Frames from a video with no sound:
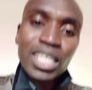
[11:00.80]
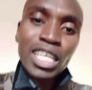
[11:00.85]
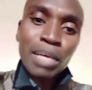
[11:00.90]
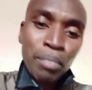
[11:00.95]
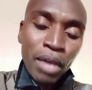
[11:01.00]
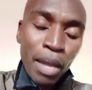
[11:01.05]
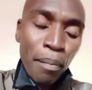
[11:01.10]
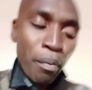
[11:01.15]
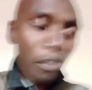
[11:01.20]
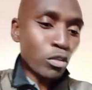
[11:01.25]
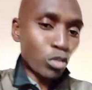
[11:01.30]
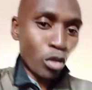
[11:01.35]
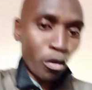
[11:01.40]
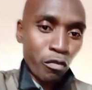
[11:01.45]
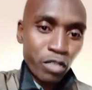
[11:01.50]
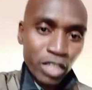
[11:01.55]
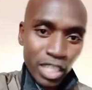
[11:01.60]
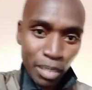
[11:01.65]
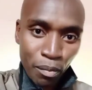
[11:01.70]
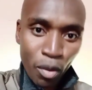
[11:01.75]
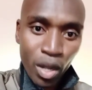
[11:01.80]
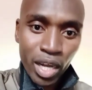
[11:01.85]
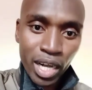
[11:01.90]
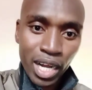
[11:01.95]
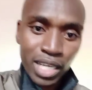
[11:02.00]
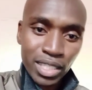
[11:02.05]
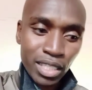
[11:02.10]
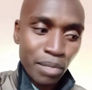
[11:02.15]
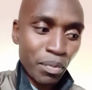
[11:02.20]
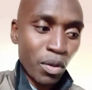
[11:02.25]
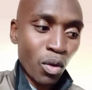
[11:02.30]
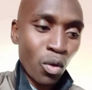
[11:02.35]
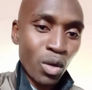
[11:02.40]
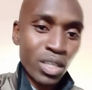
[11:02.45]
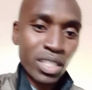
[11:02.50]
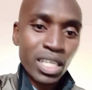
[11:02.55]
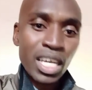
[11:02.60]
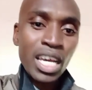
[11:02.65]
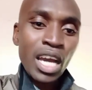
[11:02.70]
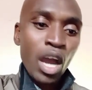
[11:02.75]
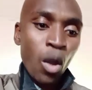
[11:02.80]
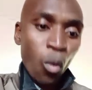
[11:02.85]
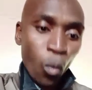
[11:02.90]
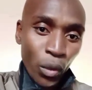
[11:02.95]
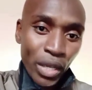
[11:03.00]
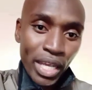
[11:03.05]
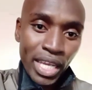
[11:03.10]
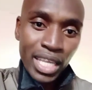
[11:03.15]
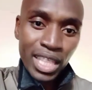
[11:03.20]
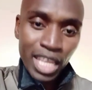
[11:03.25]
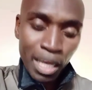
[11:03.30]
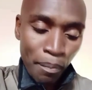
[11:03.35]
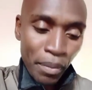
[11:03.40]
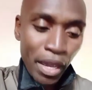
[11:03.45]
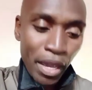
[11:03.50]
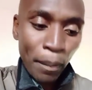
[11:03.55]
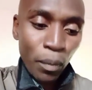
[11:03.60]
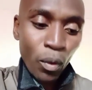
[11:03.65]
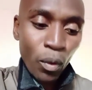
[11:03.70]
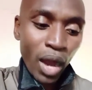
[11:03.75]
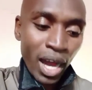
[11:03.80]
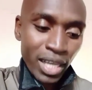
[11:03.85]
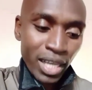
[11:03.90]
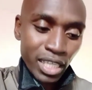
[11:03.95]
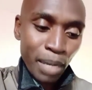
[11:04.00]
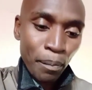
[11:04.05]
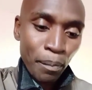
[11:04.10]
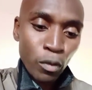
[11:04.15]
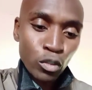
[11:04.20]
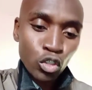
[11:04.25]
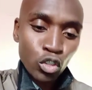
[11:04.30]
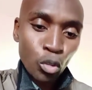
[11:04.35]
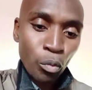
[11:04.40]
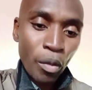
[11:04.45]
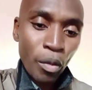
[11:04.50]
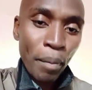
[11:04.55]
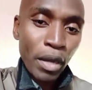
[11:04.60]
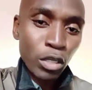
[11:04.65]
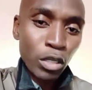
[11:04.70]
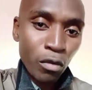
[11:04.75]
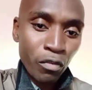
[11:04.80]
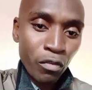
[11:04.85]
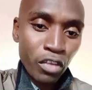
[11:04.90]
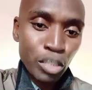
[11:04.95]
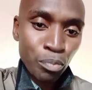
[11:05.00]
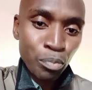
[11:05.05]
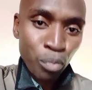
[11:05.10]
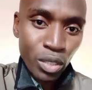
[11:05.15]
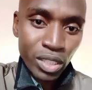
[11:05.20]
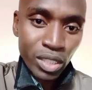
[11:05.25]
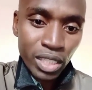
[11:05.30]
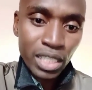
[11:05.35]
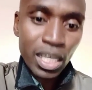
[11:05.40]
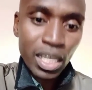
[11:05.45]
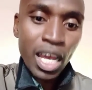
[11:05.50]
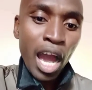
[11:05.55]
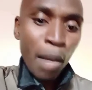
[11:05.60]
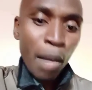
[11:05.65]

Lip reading: the purpose of democracy, because we, the people, are supposed to be part of this process.